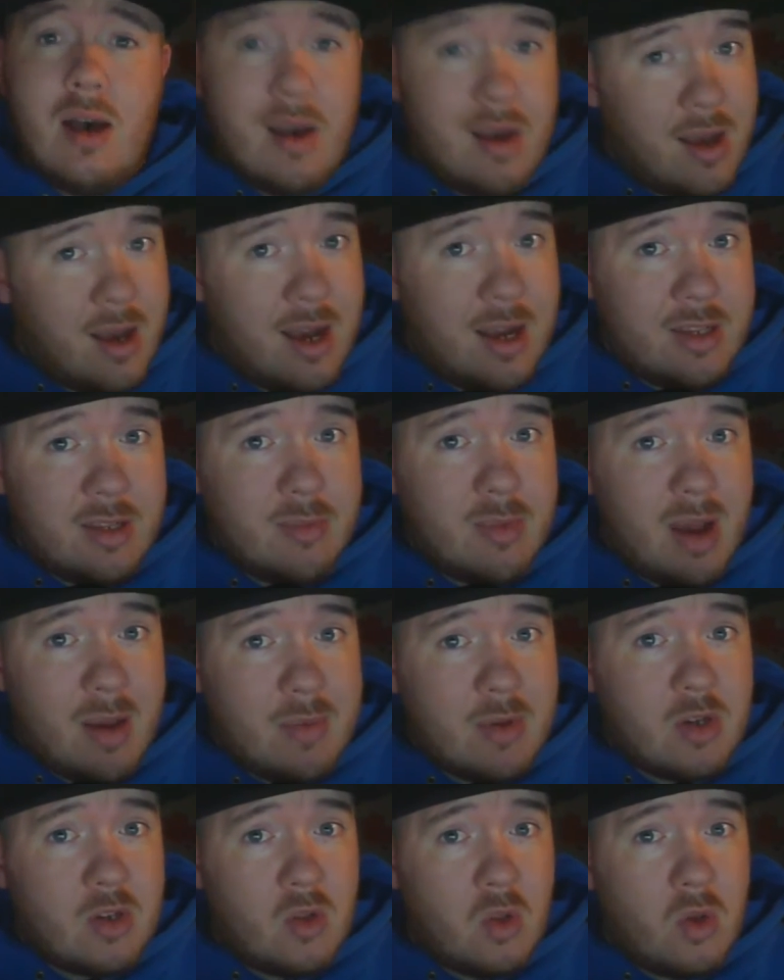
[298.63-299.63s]
and you might be
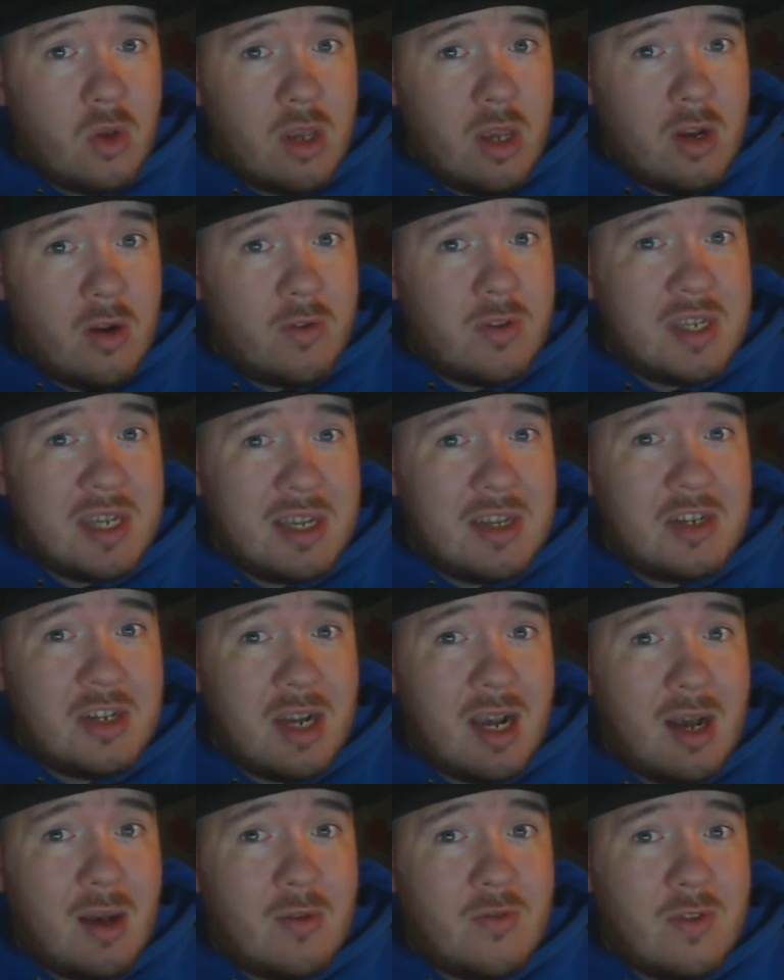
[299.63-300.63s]
just lucky enough to get the
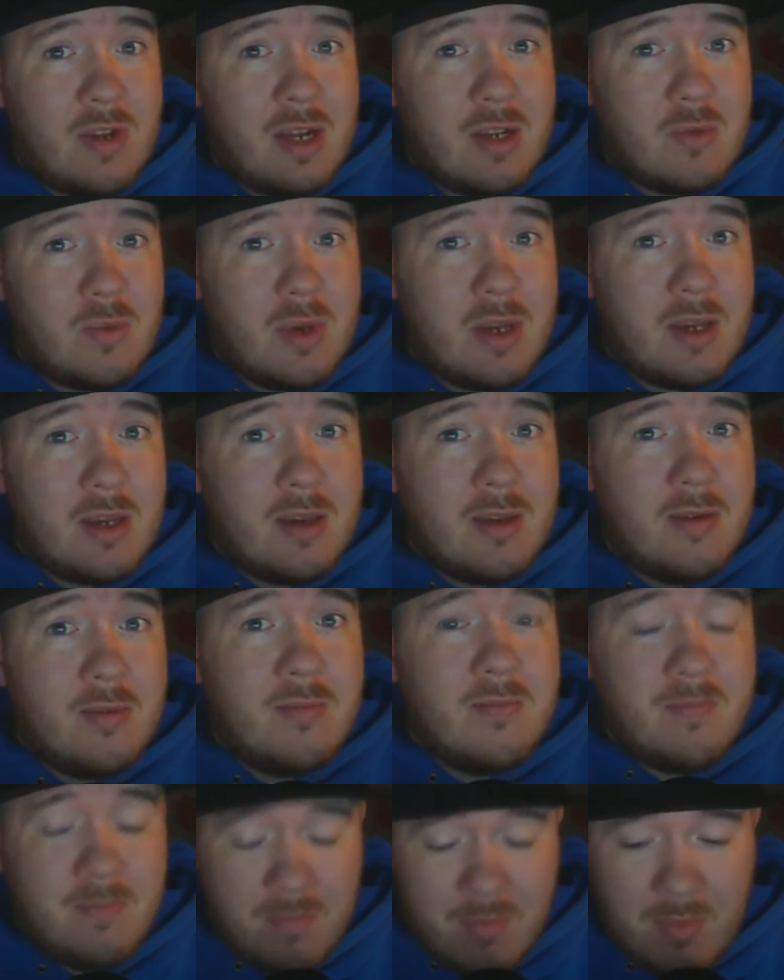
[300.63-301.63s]
shout outs for next week.
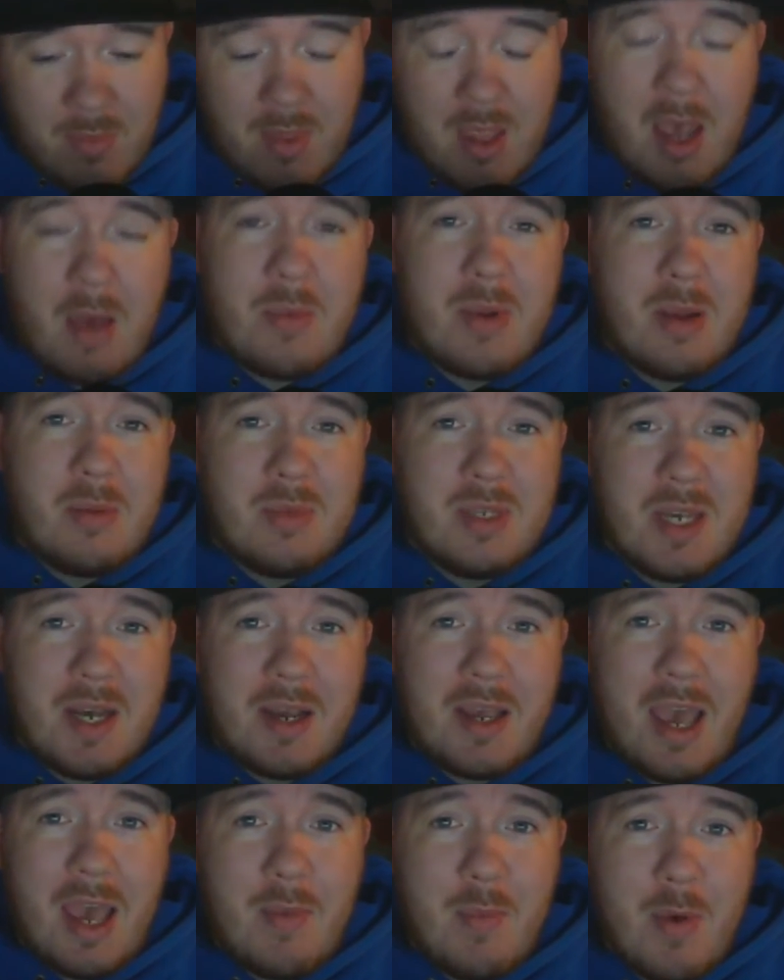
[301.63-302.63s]
I've been M C R
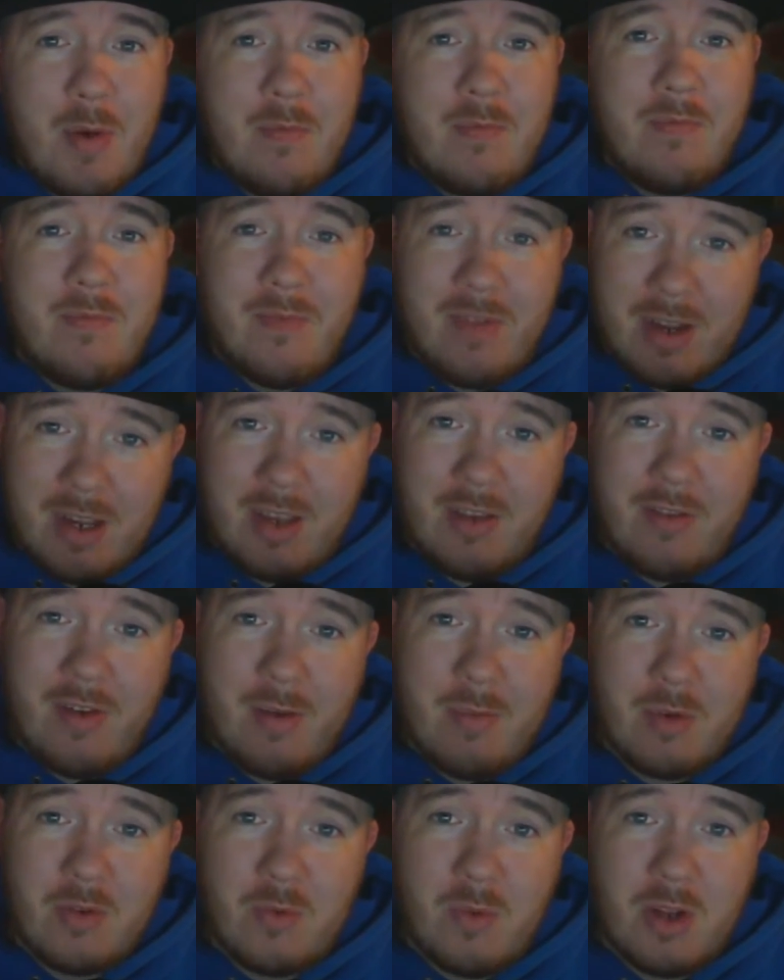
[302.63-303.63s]
Gamer, thank you very
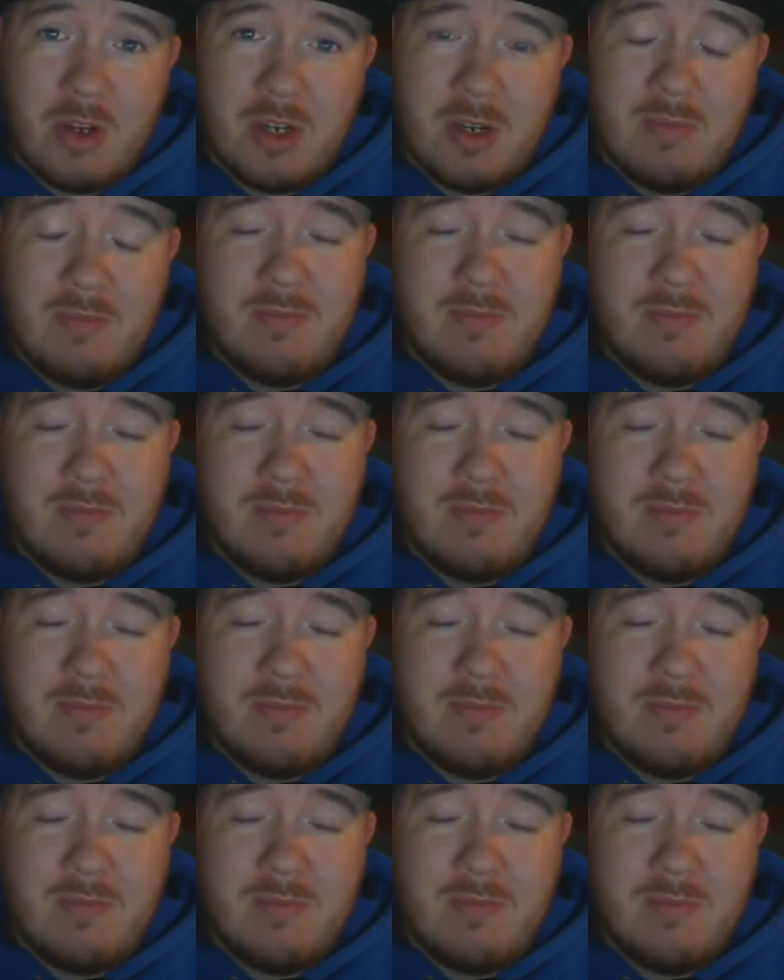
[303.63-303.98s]
much for watching,